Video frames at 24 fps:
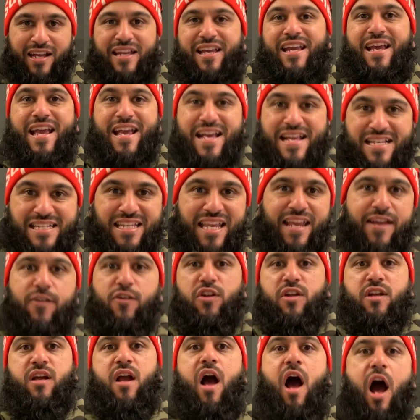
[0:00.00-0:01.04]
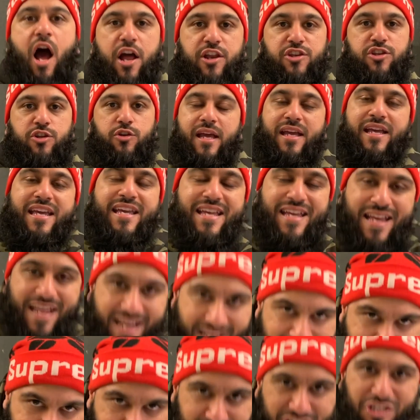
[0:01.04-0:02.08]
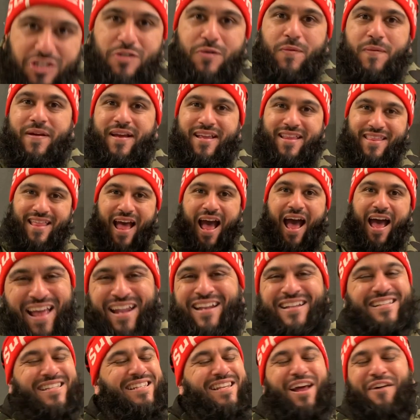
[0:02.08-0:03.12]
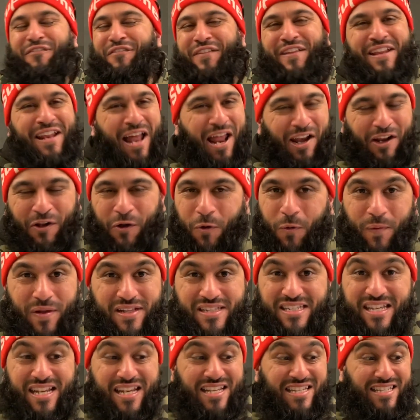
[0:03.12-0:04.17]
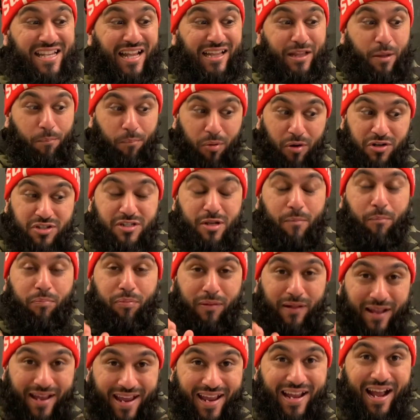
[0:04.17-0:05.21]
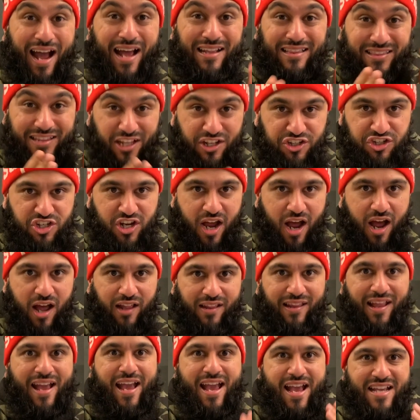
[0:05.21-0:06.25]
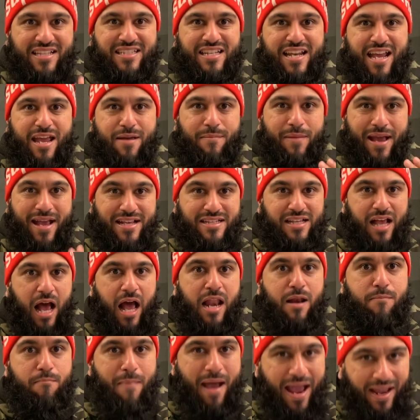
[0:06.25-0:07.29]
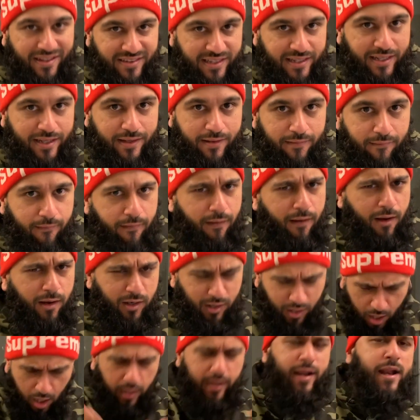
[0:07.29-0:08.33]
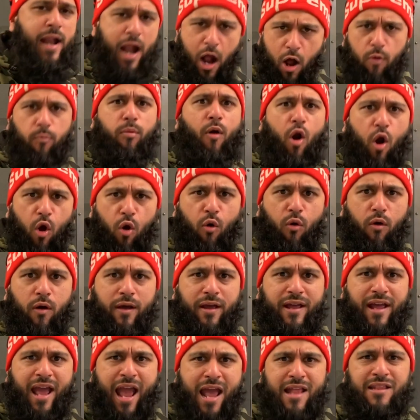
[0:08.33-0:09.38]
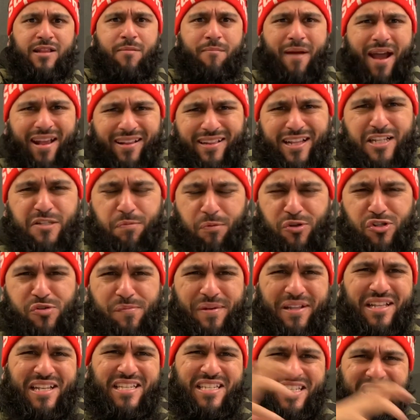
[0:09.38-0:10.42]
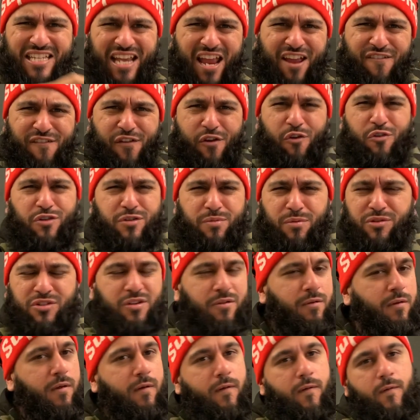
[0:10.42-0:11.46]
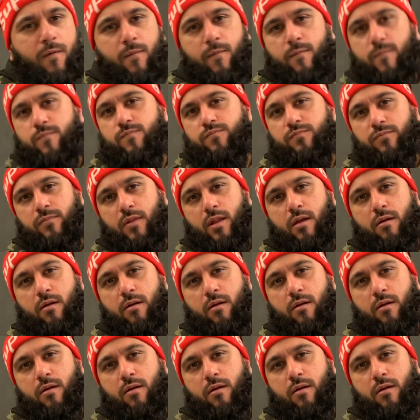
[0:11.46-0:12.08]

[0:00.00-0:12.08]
He is here to con you. He is doing that. And it's definitely not a coincidence that the person playing a Dajjal, his name is Al-Mahdi. Cut it out, bro. And the Mahdi's supposed to be the savior who's supposed to...